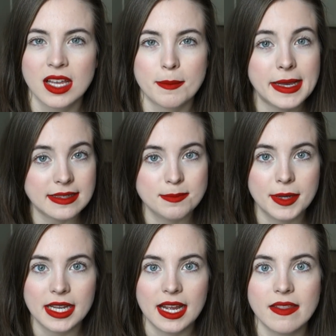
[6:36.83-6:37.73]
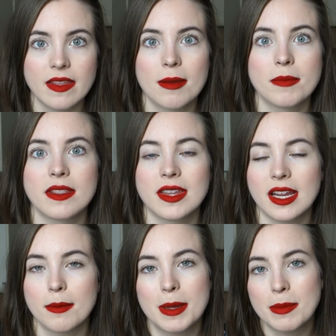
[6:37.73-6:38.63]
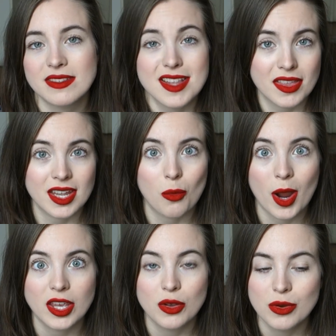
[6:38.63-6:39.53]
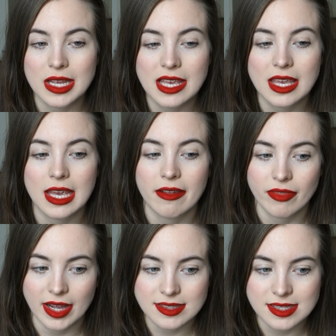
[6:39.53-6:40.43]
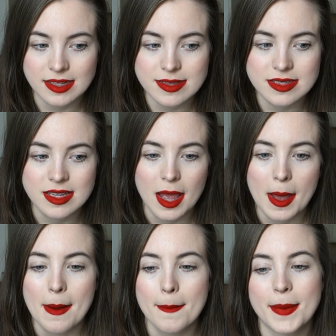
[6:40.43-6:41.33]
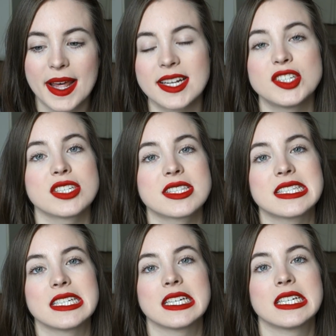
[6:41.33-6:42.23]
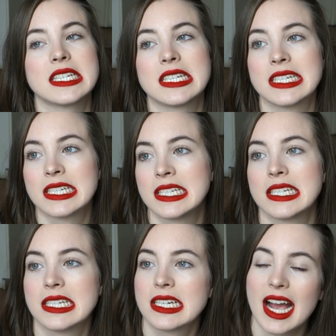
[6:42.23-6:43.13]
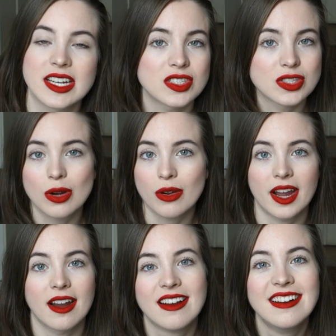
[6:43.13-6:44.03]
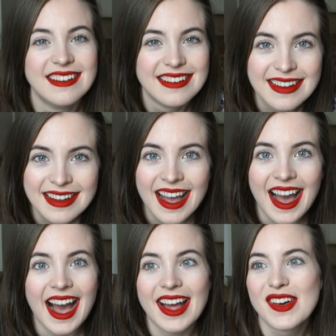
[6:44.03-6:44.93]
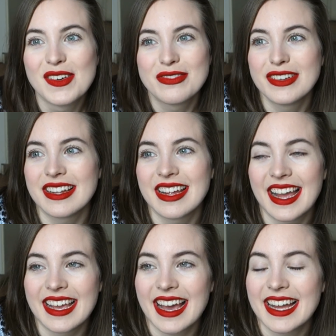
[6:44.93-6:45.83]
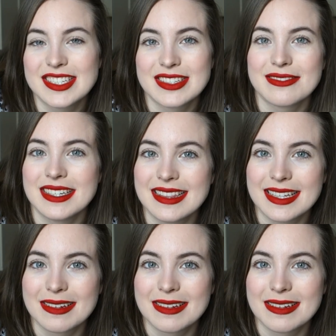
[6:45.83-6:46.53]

mixed media in them, that they, people have said that they're quite unique in that sense, but I just don't care. I don't feel like I should read